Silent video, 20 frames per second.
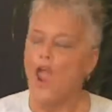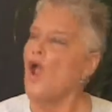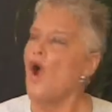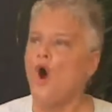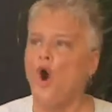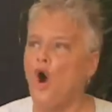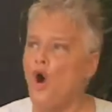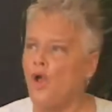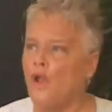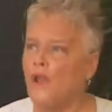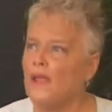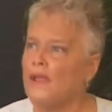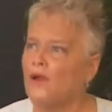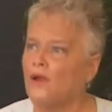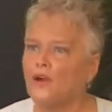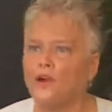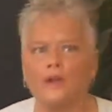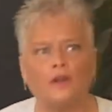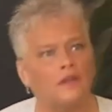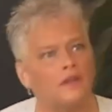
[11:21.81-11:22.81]
All
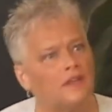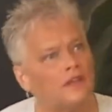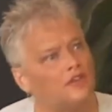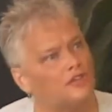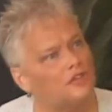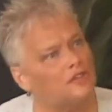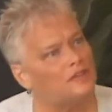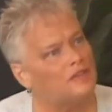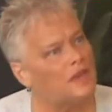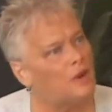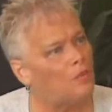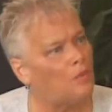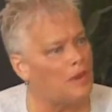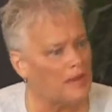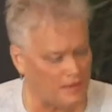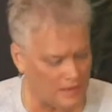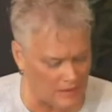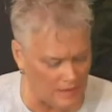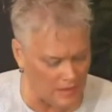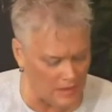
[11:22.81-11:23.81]
error conditions that
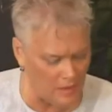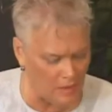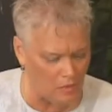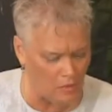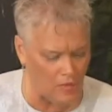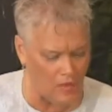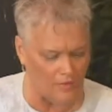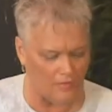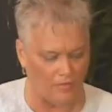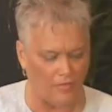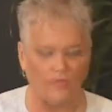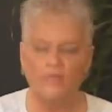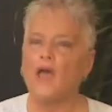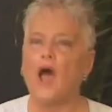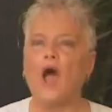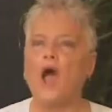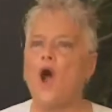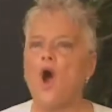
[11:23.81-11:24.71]
we deal with.